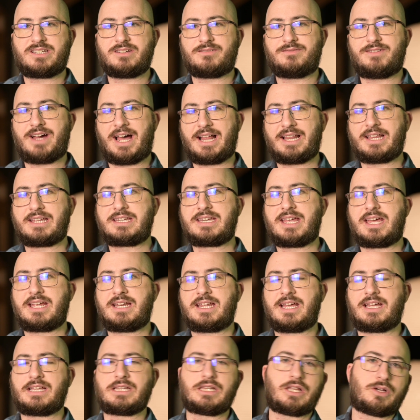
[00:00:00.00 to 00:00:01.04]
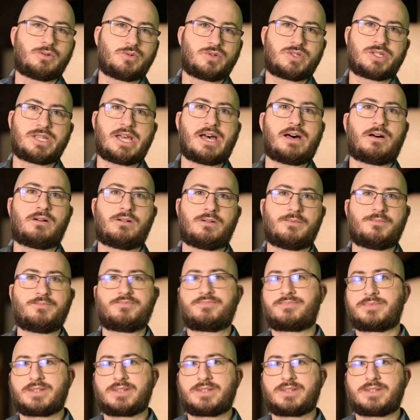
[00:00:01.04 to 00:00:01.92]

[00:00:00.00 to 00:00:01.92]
to validate a load cell.